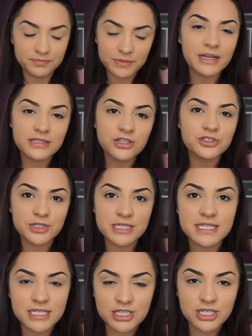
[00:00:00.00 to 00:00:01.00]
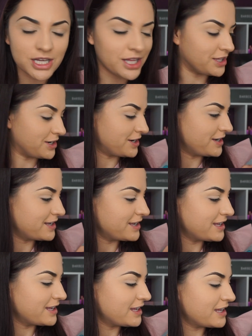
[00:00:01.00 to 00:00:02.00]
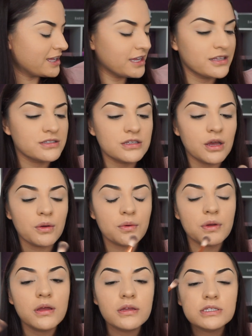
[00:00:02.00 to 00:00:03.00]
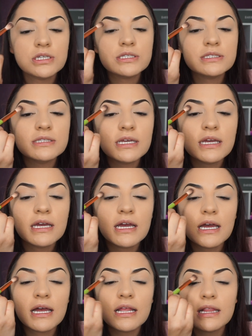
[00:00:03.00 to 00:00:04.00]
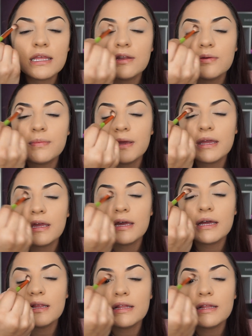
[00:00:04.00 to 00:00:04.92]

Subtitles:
it's our transition color. So just a little bit. I